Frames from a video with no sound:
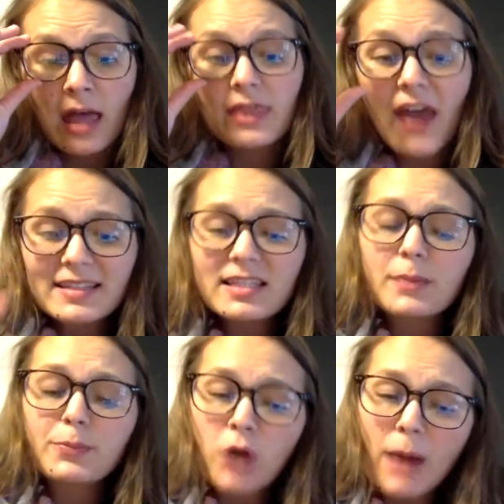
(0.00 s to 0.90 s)
"That's
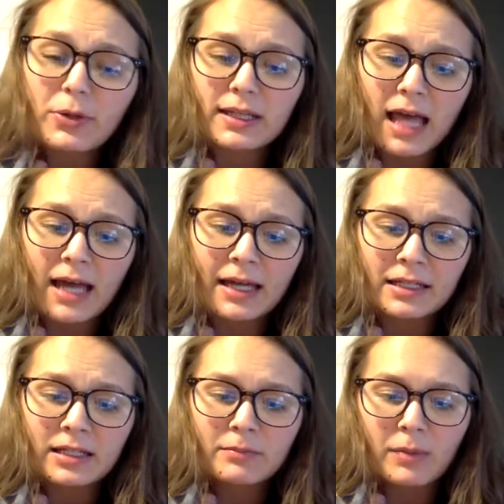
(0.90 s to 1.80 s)
the property
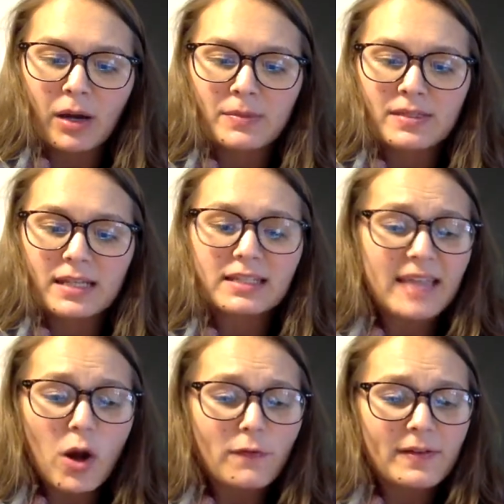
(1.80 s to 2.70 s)
line," my mom said.
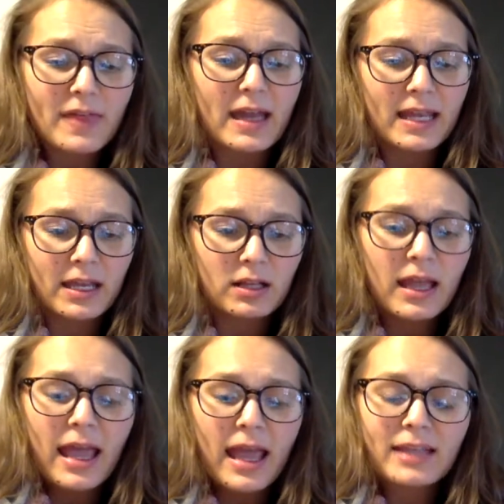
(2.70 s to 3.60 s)
"Get over that hill,
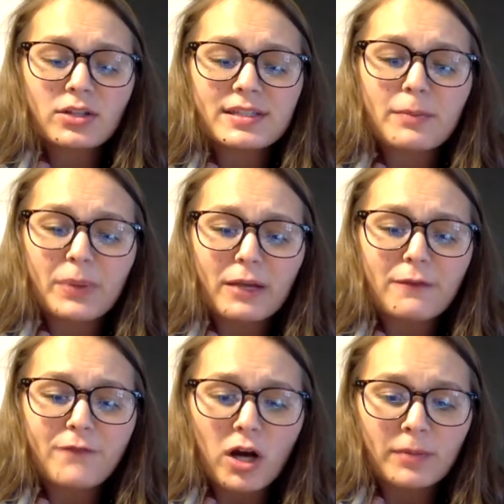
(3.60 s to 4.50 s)
and you'll see a big
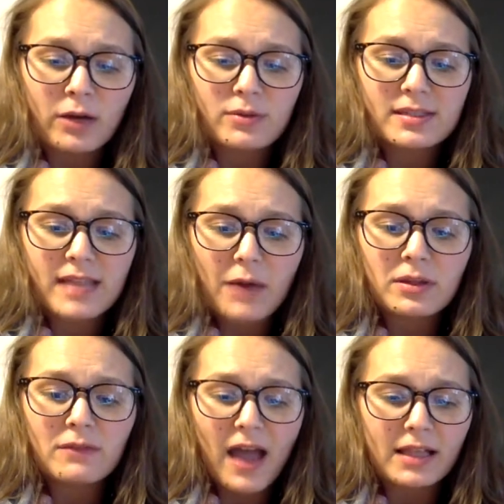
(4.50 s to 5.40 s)
farmhouse down in
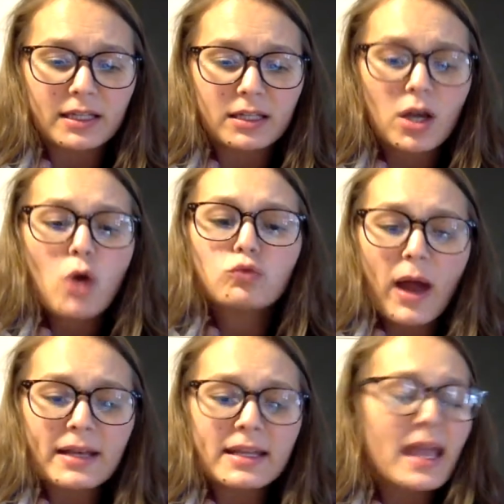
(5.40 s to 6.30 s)
the valley.
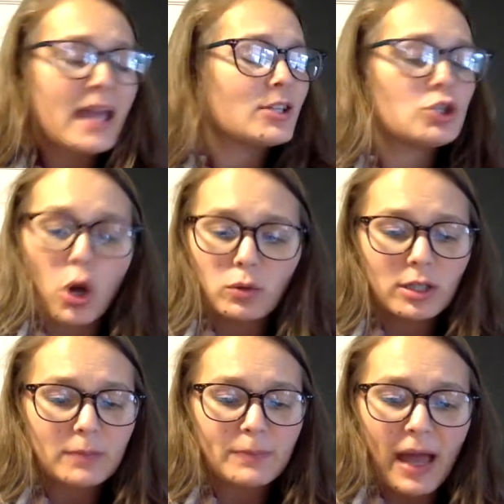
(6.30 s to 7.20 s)
Run, and don't
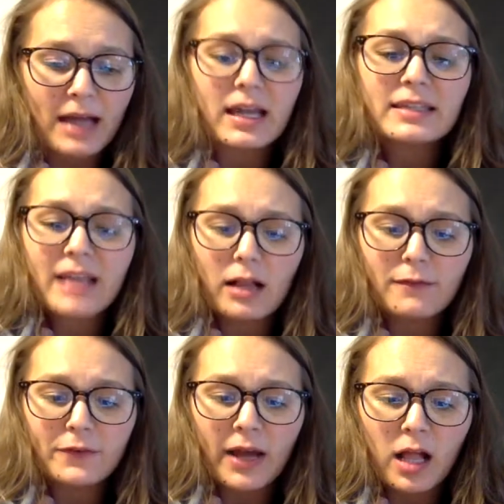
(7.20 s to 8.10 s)
look back. Yell
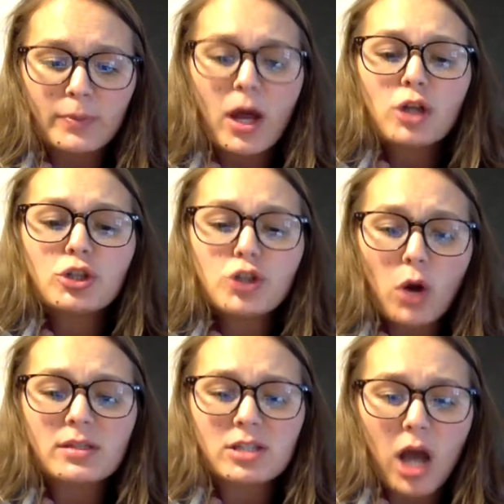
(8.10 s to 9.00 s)
for help.
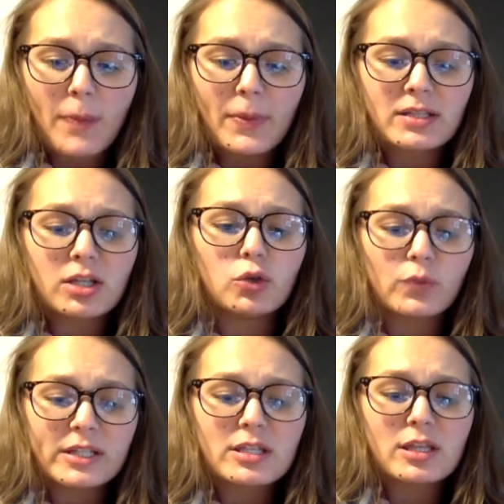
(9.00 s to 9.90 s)
Don't stop until you
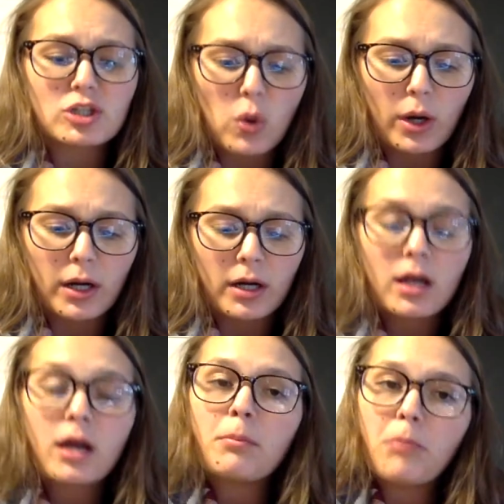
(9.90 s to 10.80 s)
reach the door.
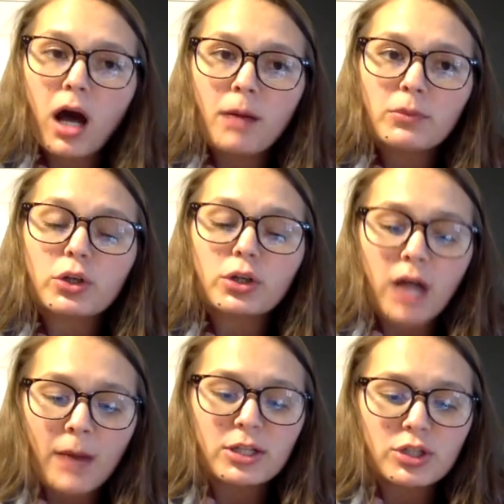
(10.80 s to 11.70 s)
Mom, you're
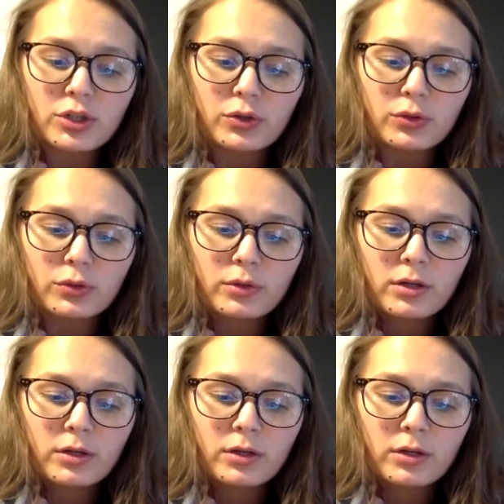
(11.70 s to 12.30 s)
coming too."